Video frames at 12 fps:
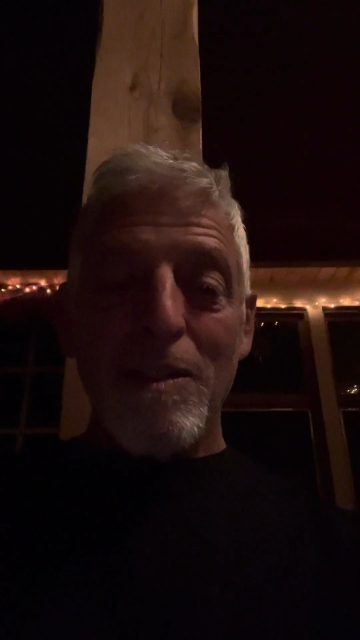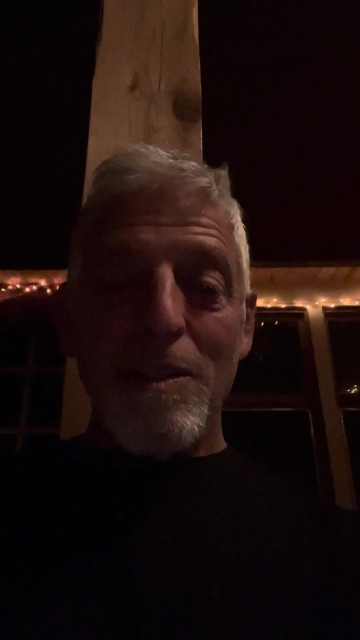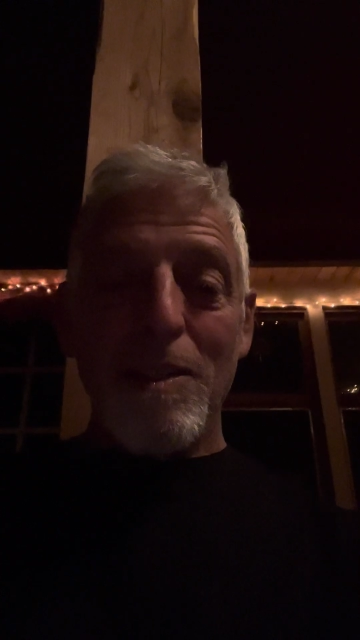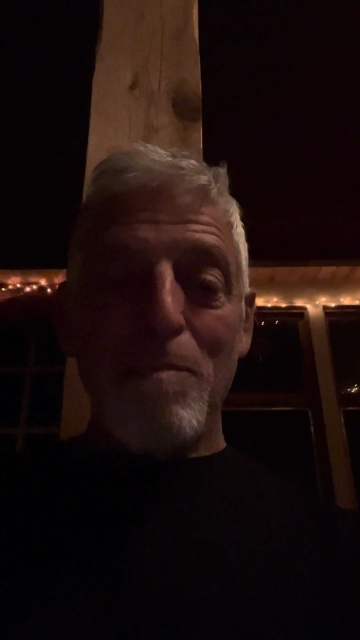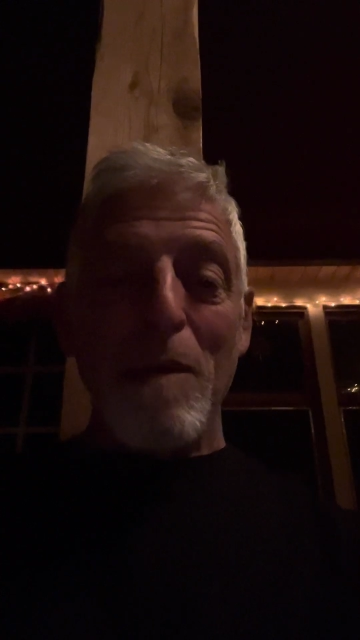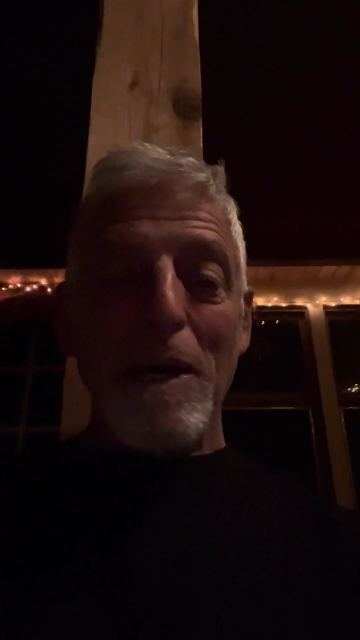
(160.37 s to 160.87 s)

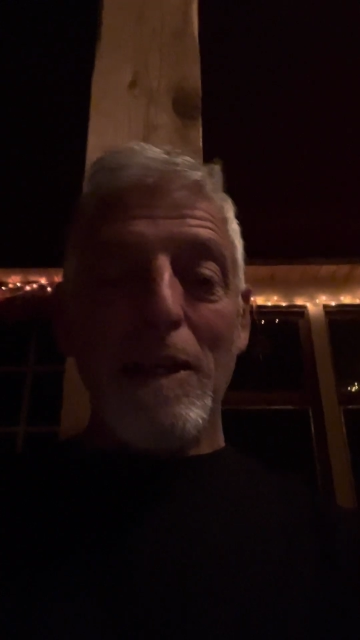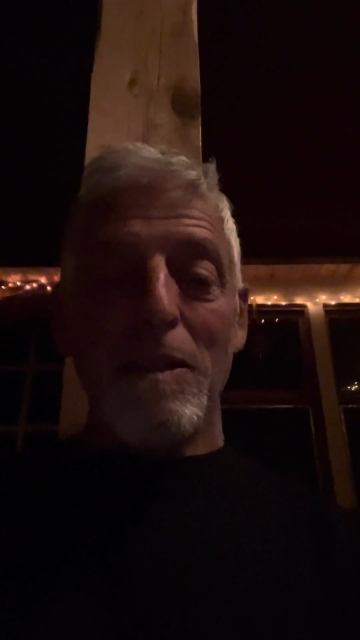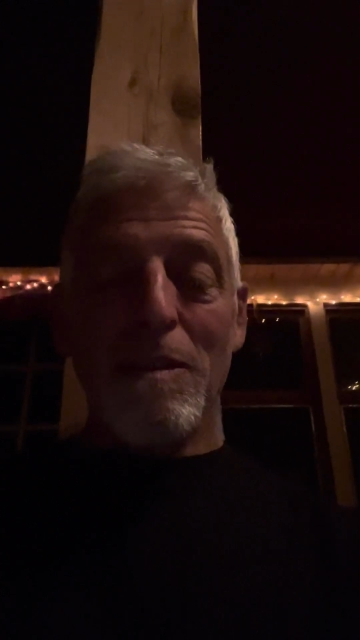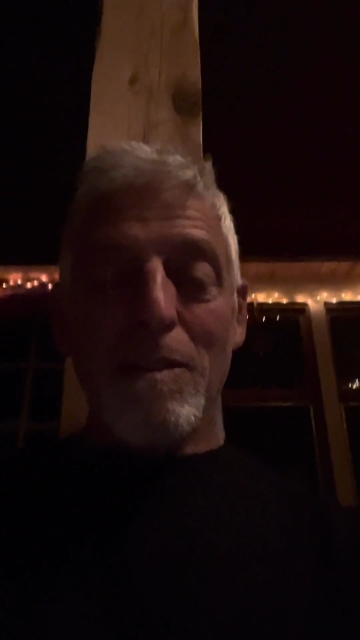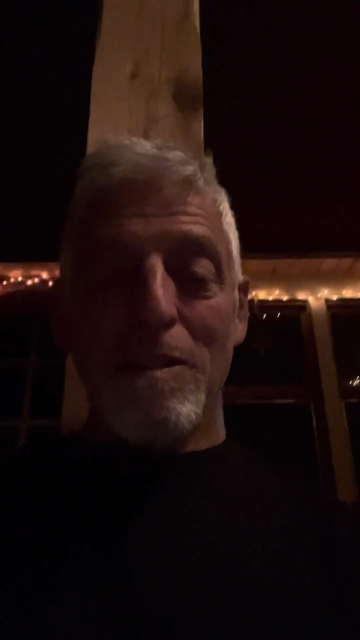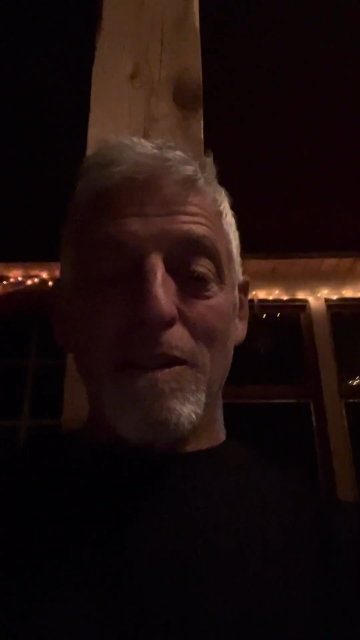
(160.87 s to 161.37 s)
and
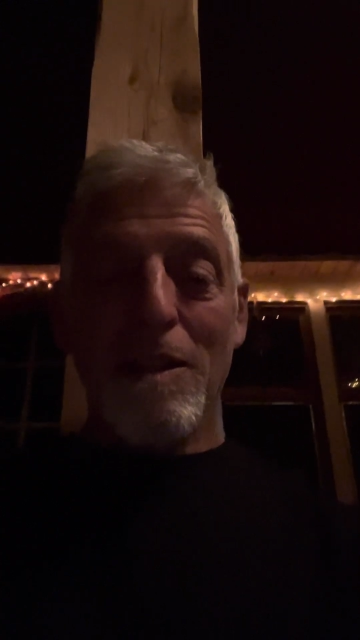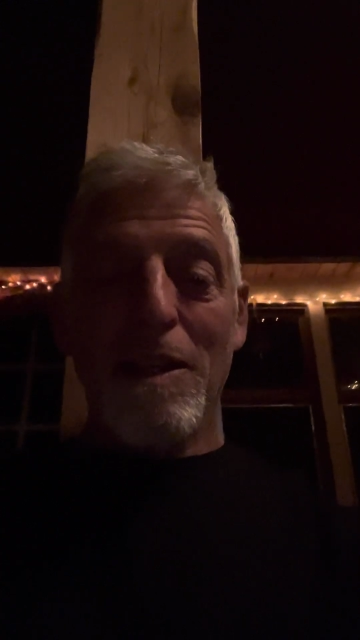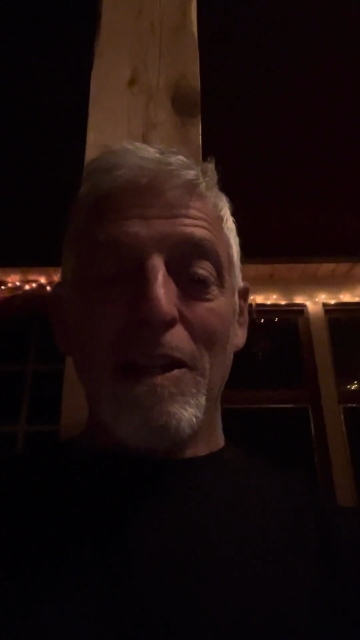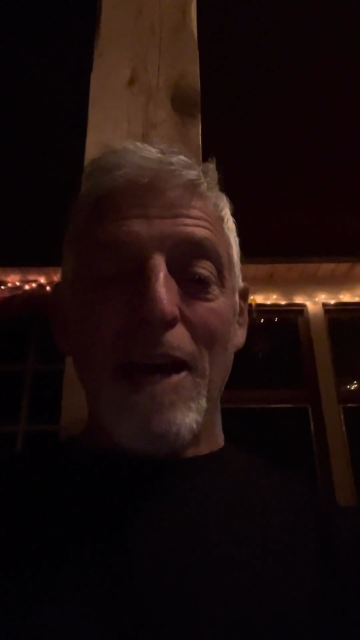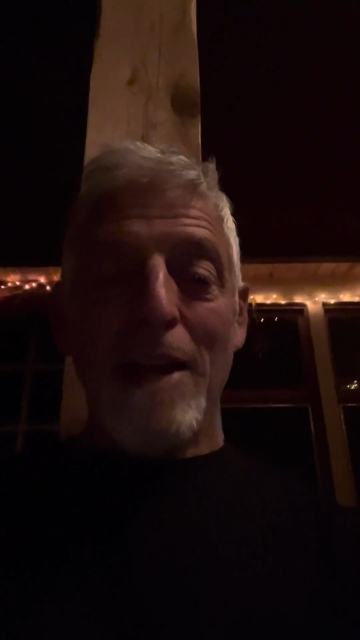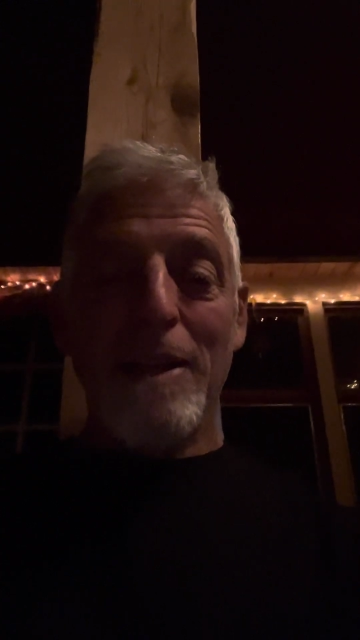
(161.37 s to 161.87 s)
beckoned
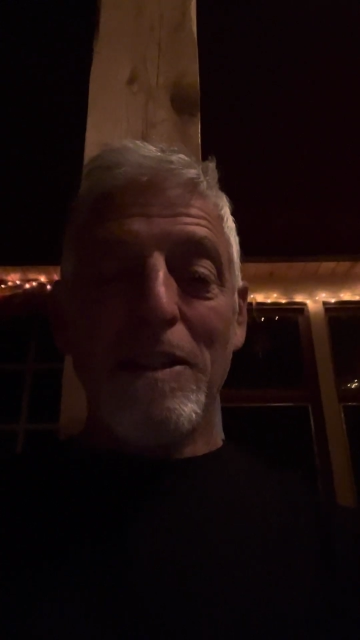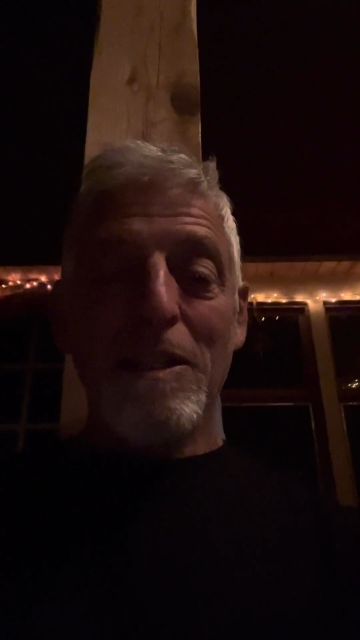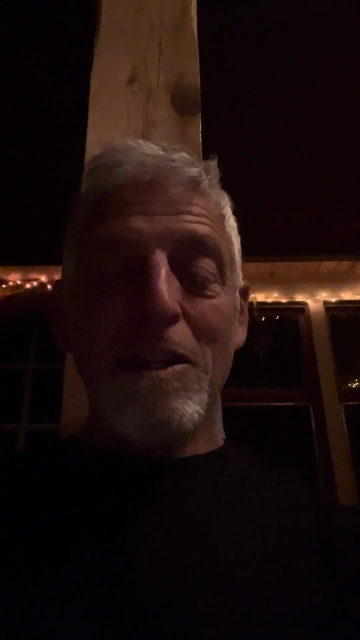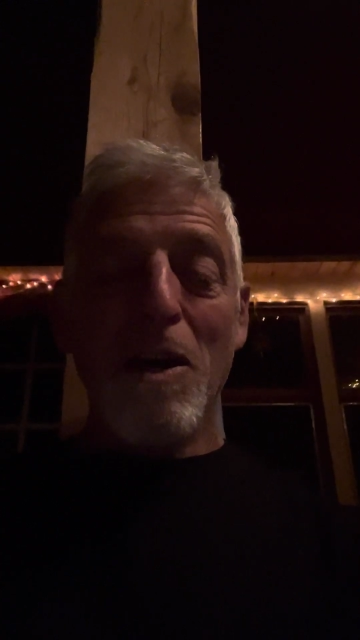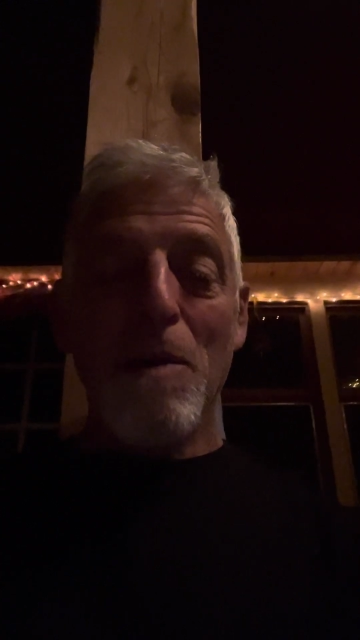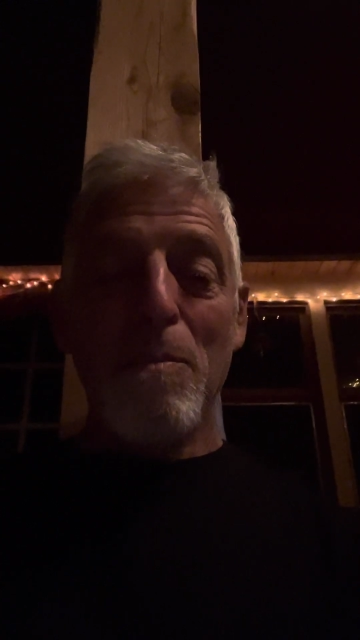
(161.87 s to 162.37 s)
Aladdin,
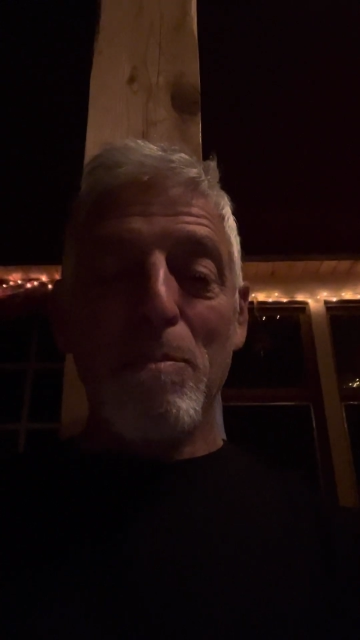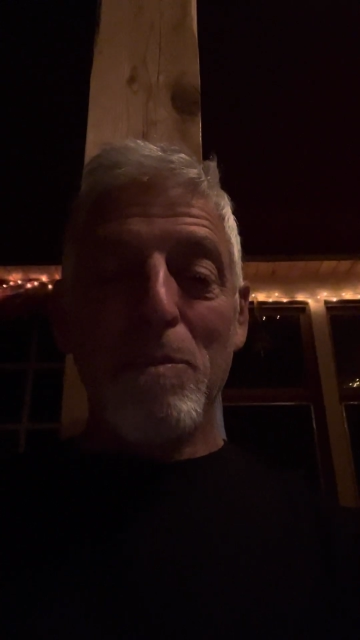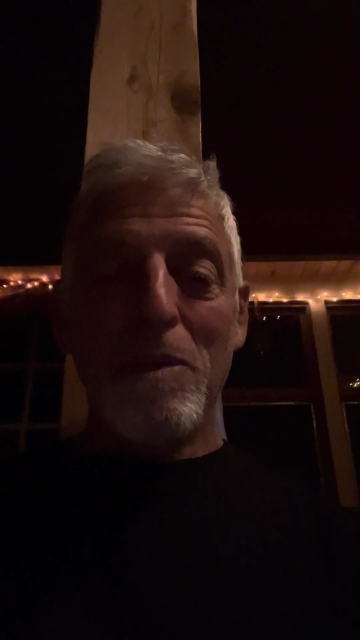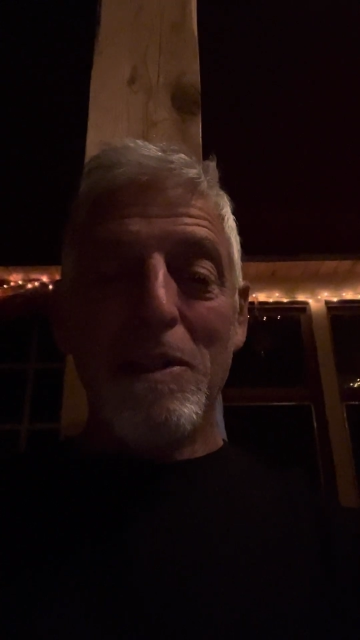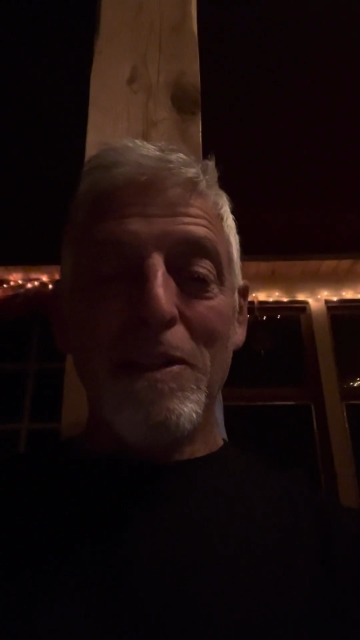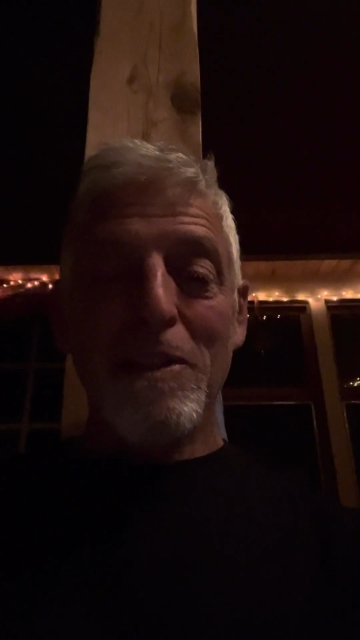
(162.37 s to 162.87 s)

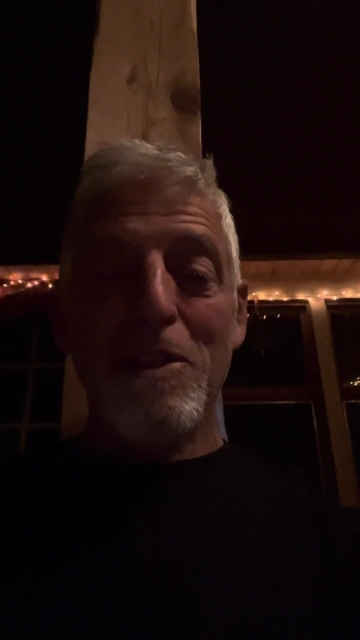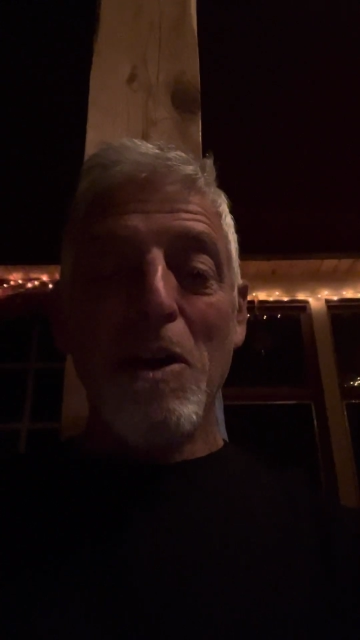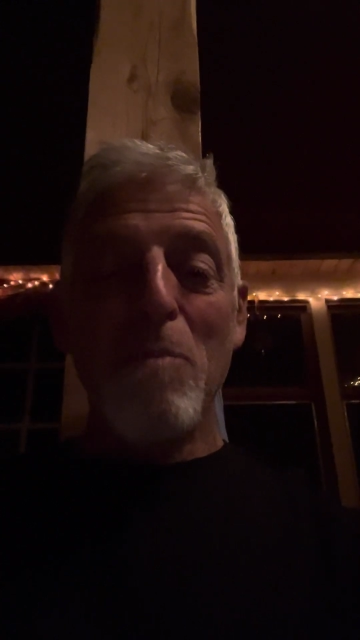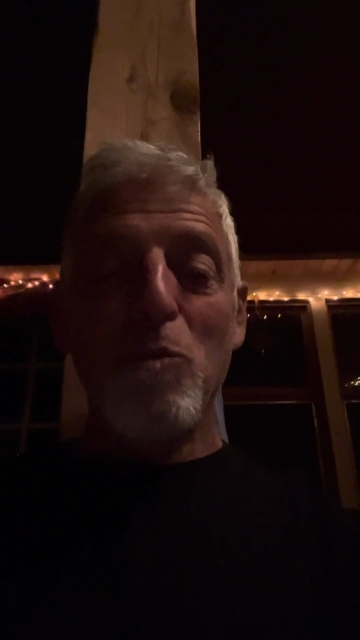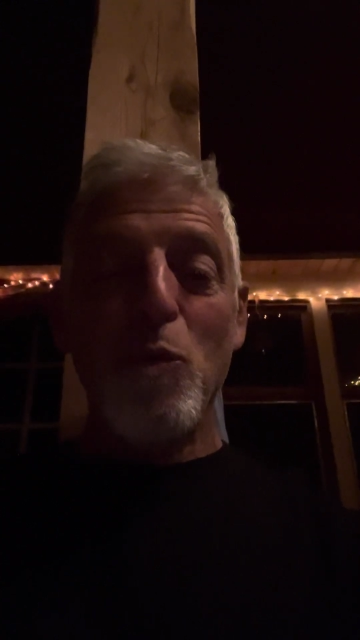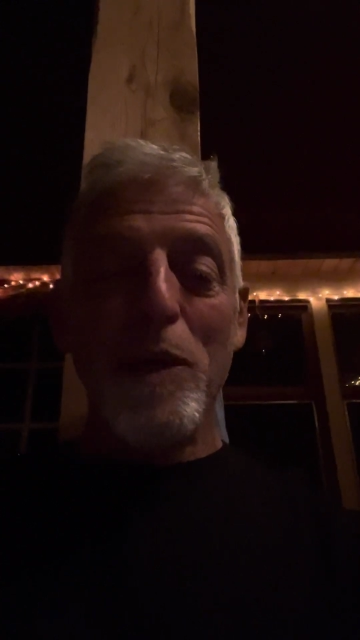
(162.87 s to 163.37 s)

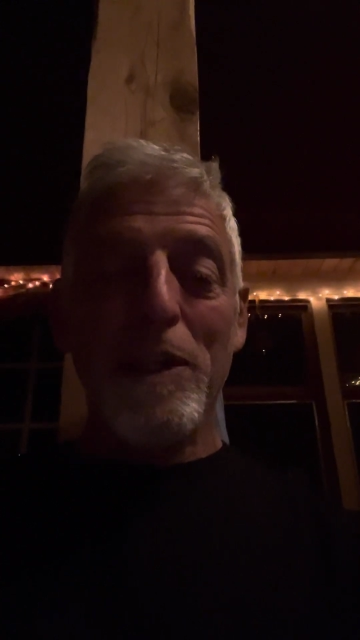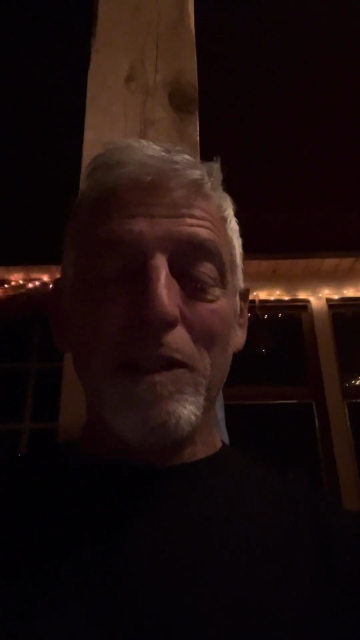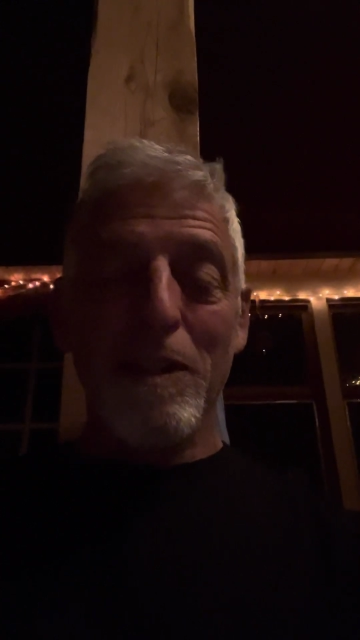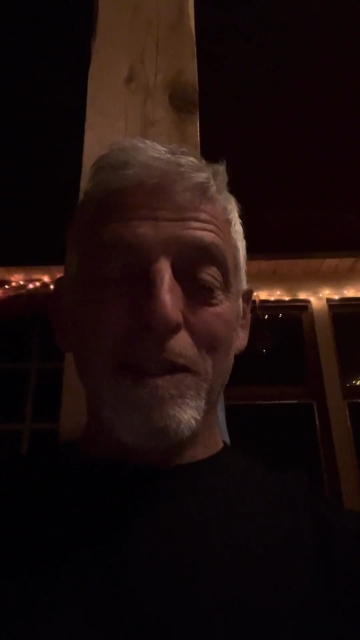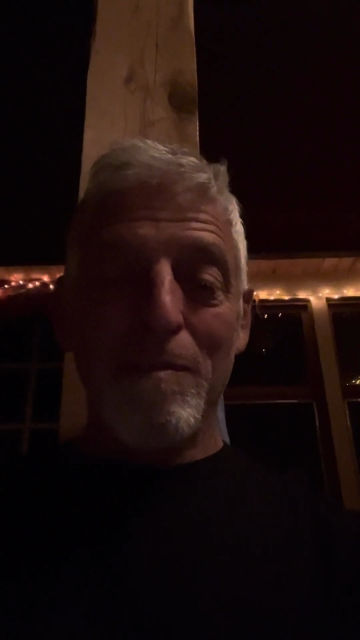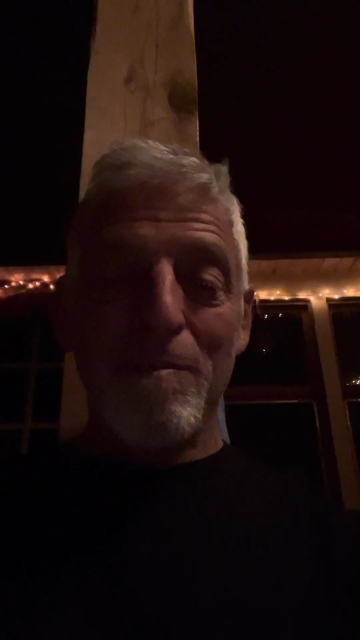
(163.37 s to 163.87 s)
come quickly.